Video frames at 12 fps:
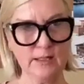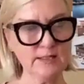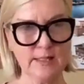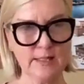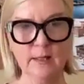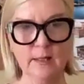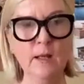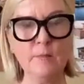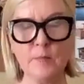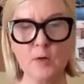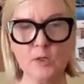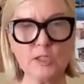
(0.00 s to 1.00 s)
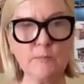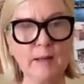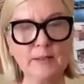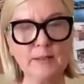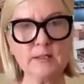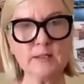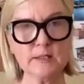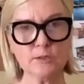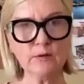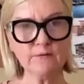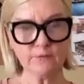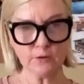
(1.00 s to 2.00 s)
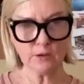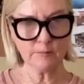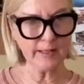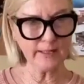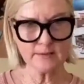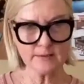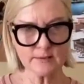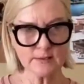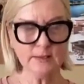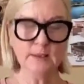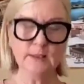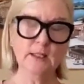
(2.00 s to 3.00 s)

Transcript: I said most of my business is referral based,